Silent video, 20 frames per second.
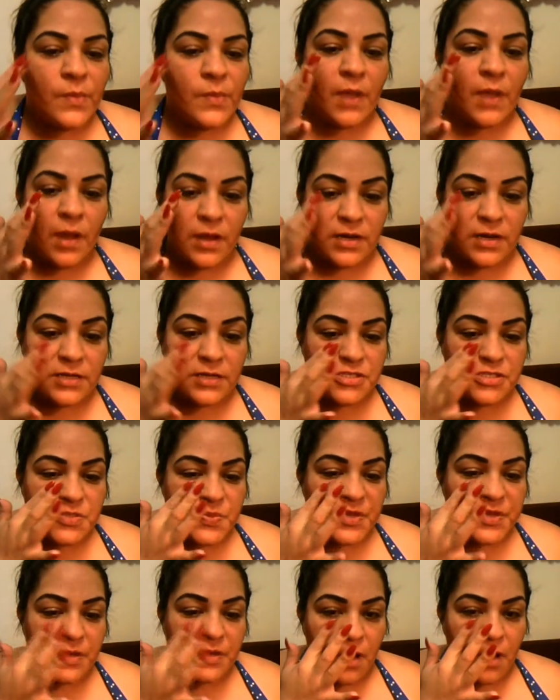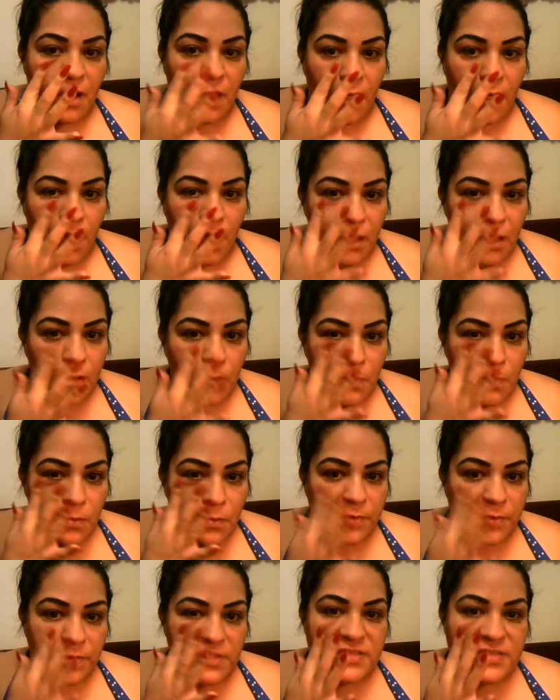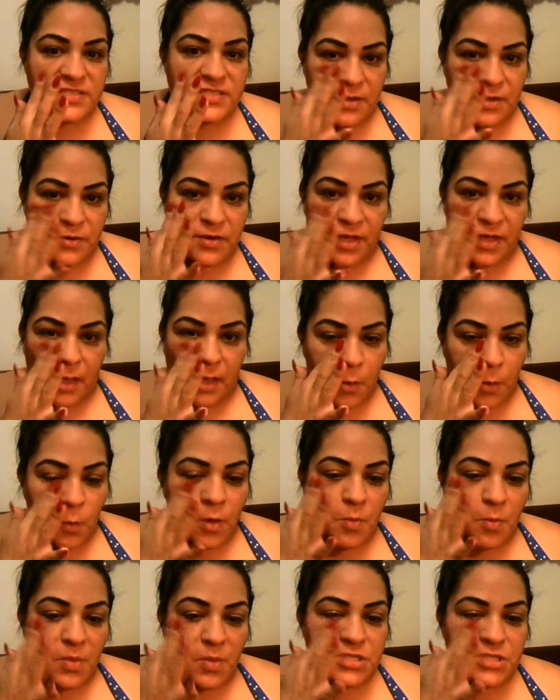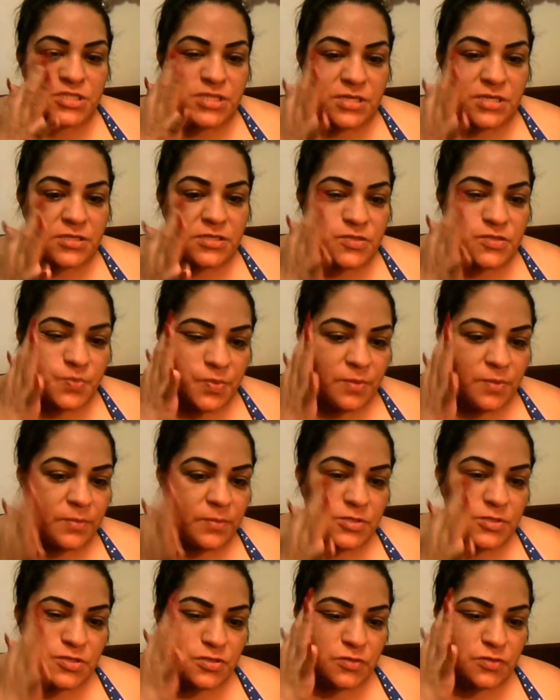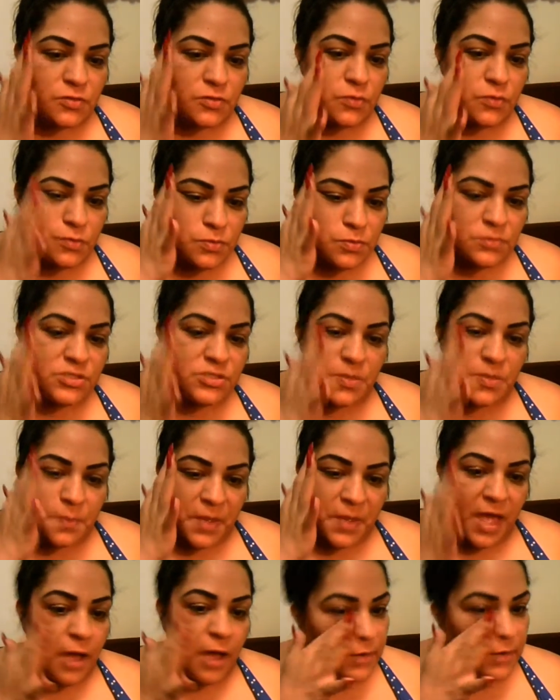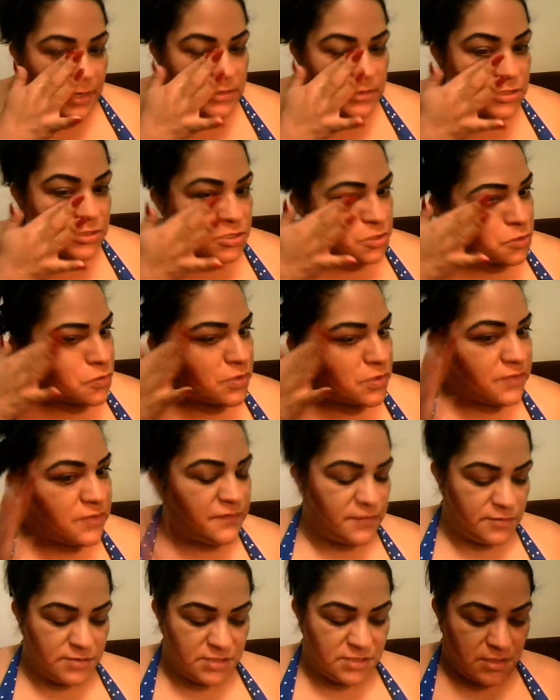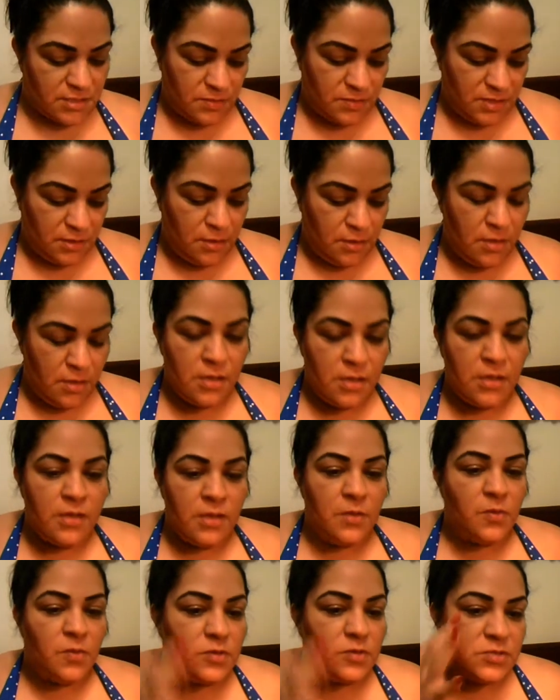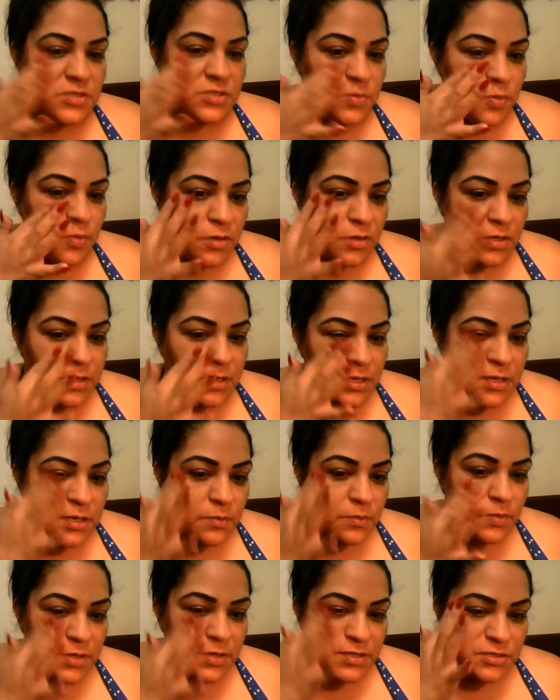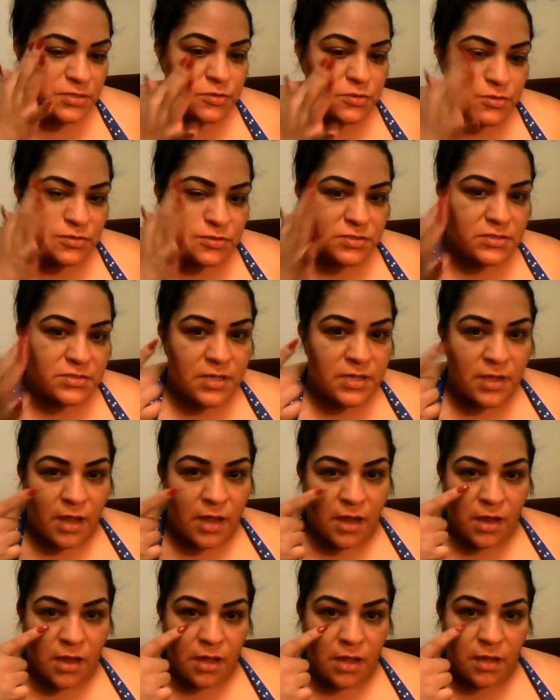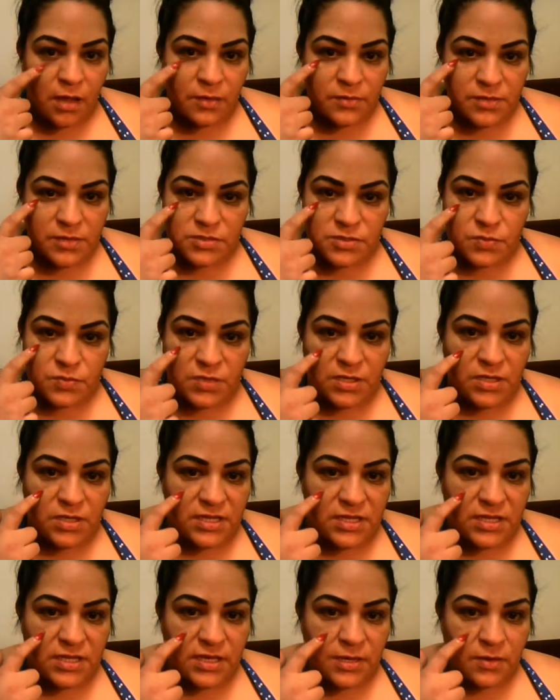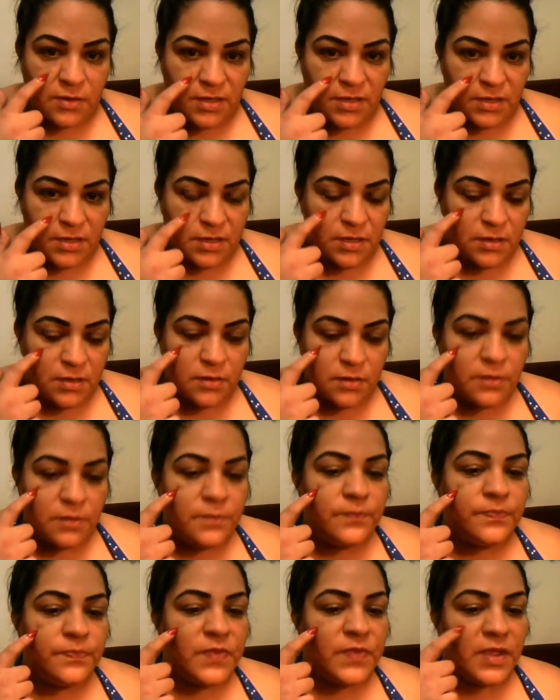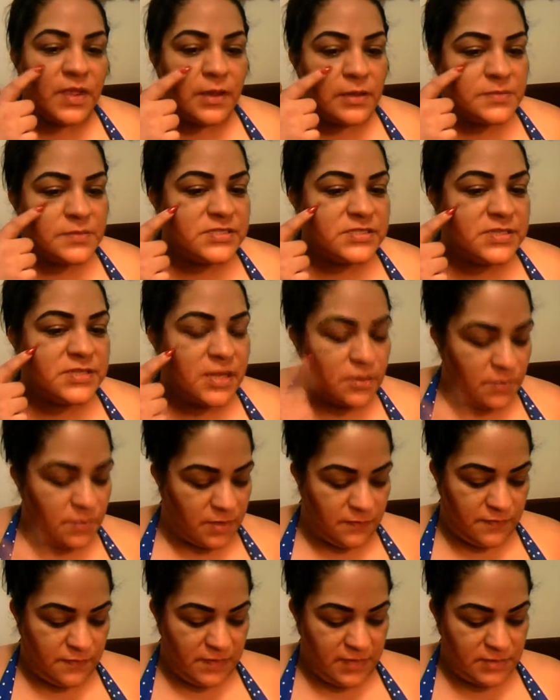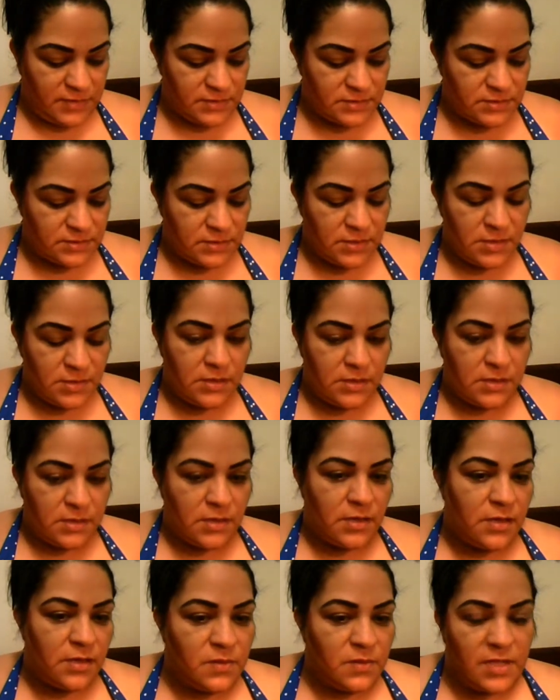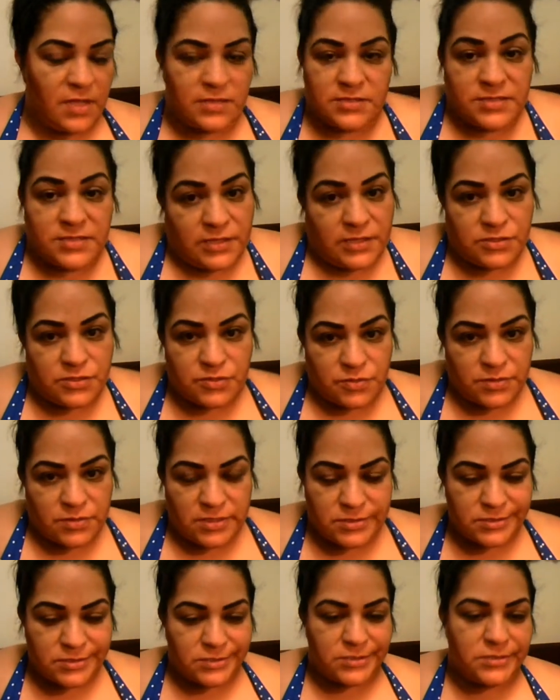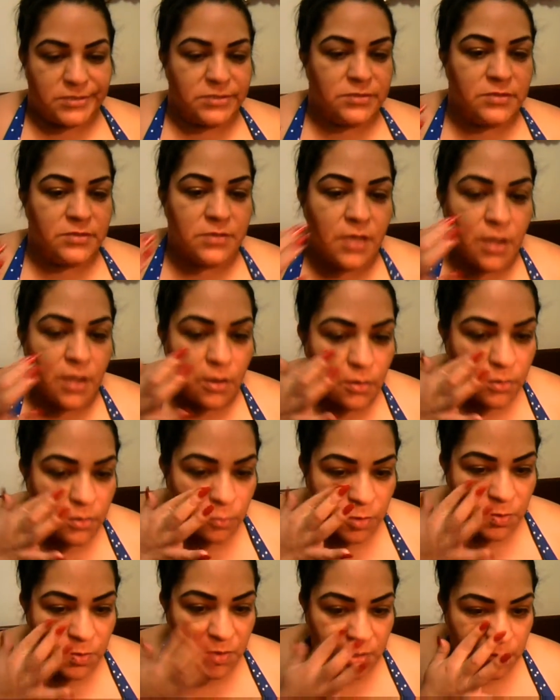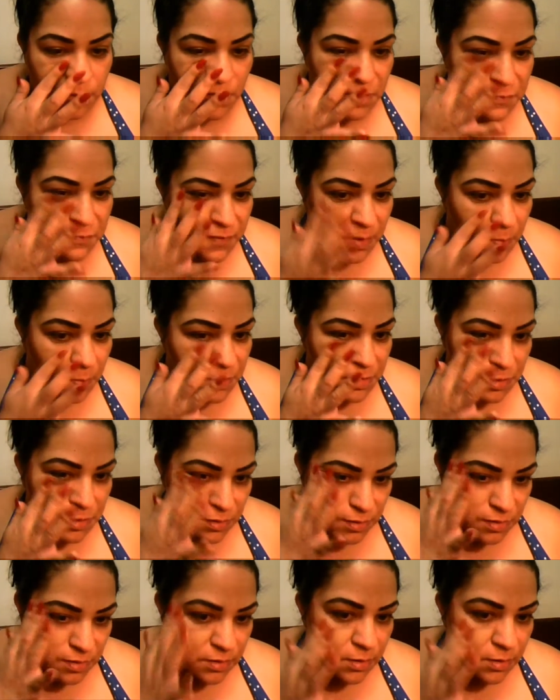and I just put it all over this area. I want my cheek to jump out at you if you see me, most importantly in pictures. I have this wrinkly area here that comes down my face. That's natural. That's just how the women in my family look.